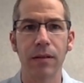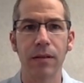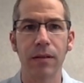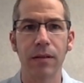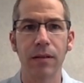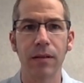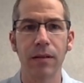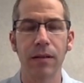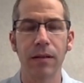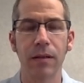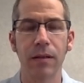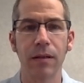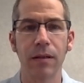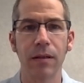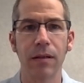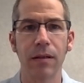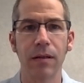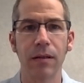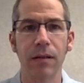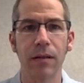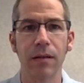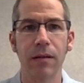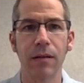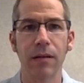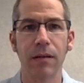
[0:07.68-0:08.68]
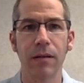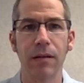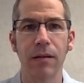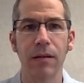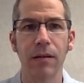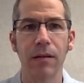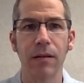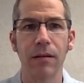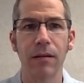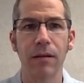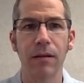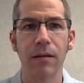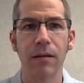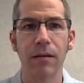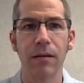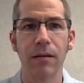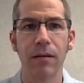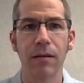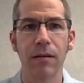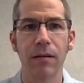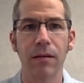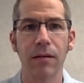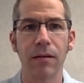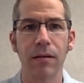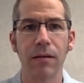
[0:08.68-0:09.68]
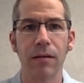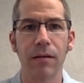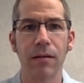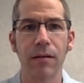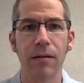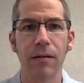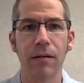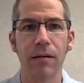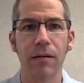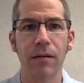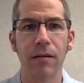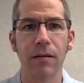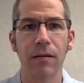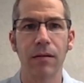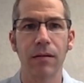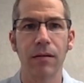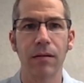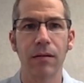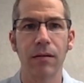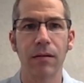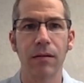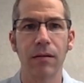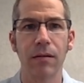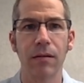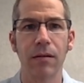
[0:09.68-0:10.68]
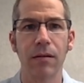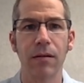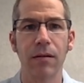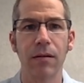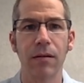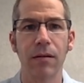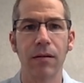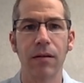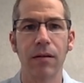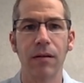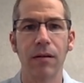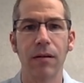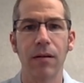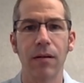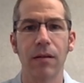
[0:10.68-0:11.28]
No one is speaking in this clip.